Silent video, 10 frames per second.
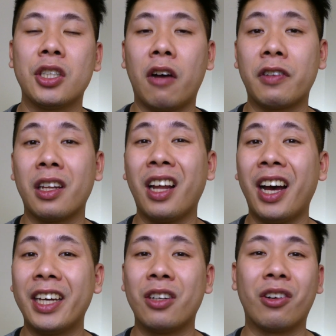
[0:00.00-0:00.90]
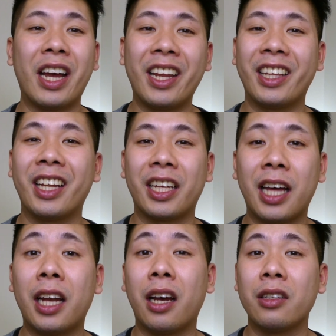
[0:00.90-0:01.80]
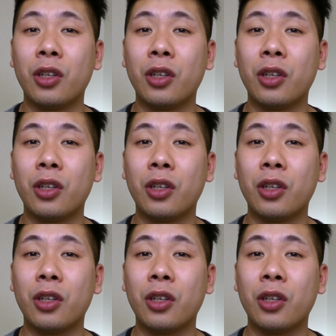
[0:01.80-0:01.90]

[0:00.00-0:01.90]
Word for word: off the line or anything like that.